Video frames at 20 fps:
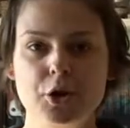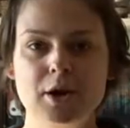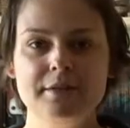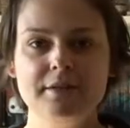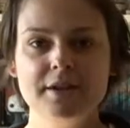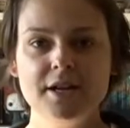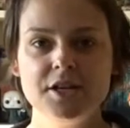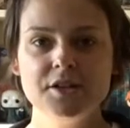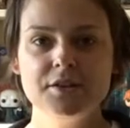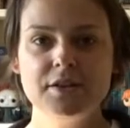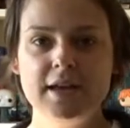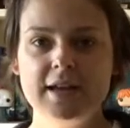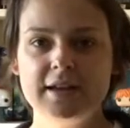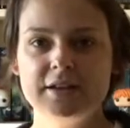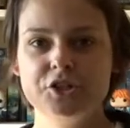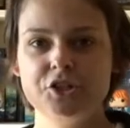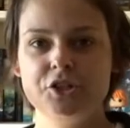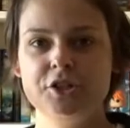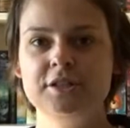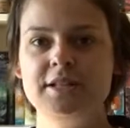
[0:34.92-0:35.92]
I've
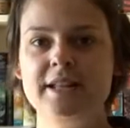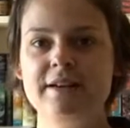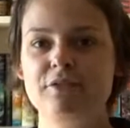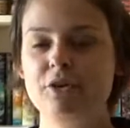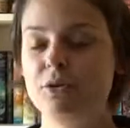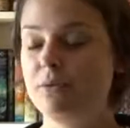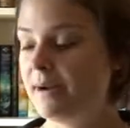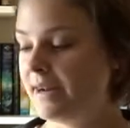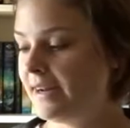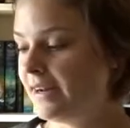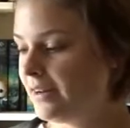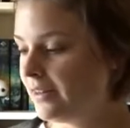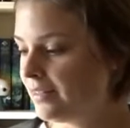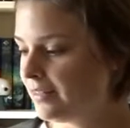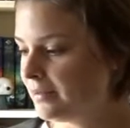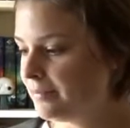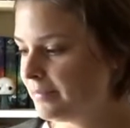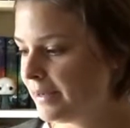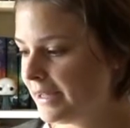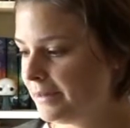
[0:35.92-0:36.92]
actually never read
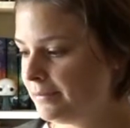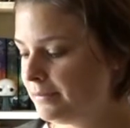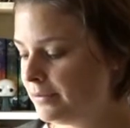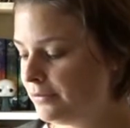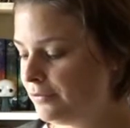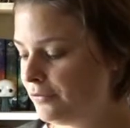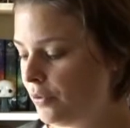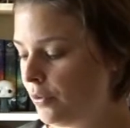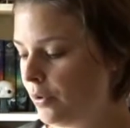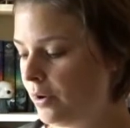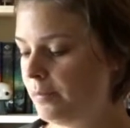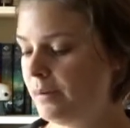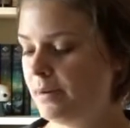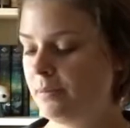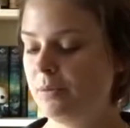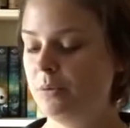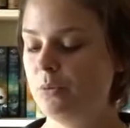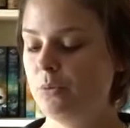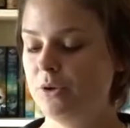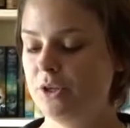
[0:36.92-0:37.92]
anything by him before, but I've
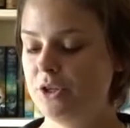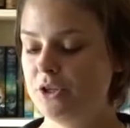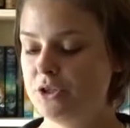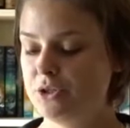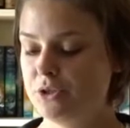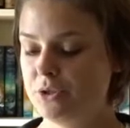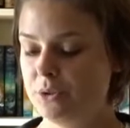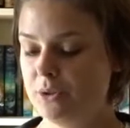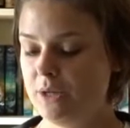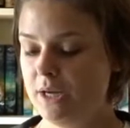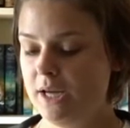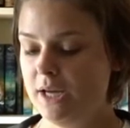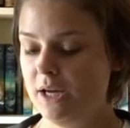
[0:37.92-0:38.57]
been wanting to